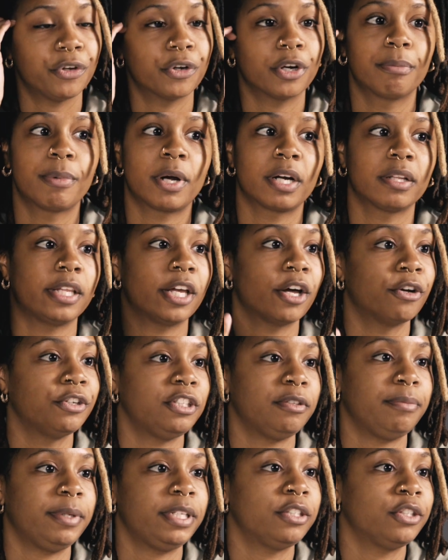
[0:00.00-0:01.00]
you're a part of the
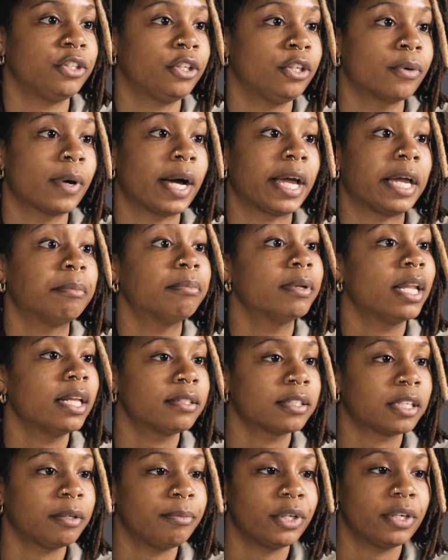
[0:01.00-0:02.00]

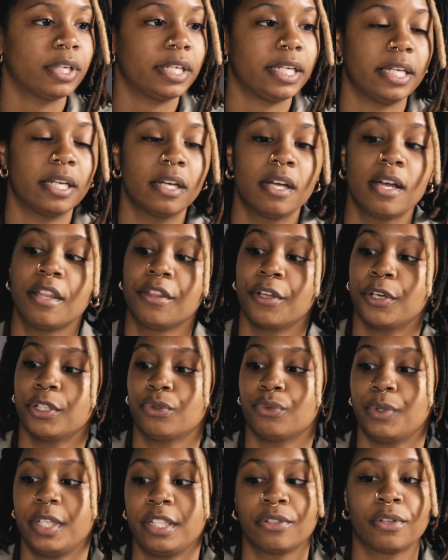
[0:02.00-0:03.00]
LGBTQIA+ community,
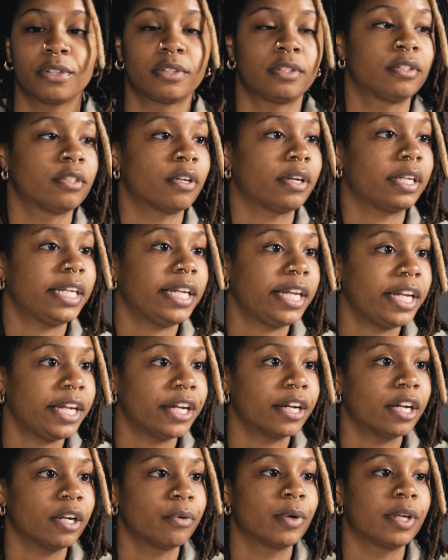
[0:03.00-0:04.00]
there's resources on
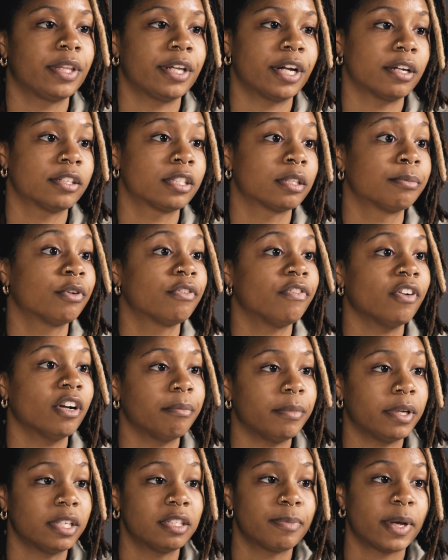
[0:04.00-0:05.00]
here where there are some
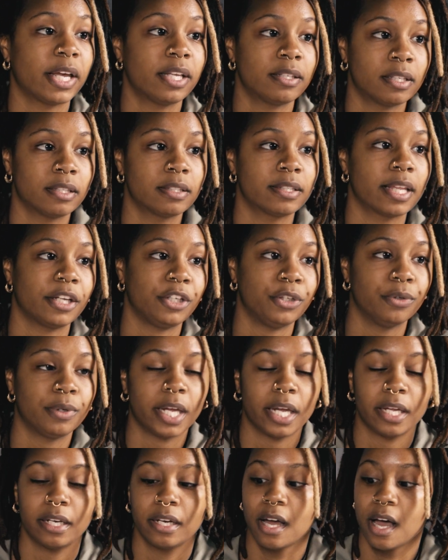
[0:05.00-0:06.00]
affirming spaces that you
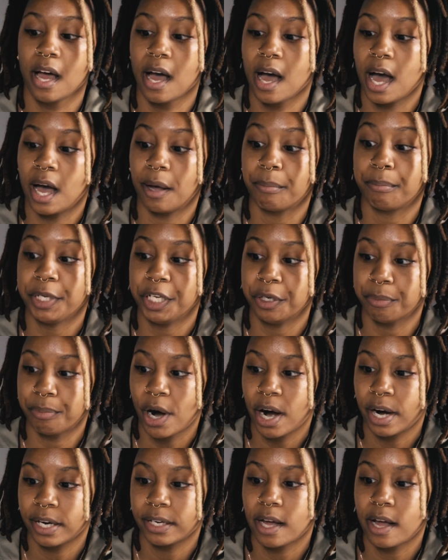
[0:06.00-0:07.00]
can be a
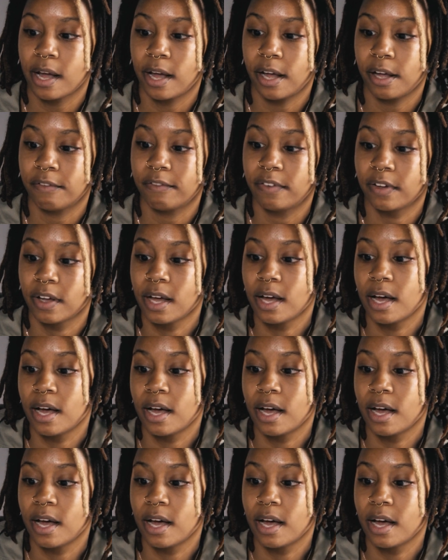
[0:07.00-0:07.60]
part of.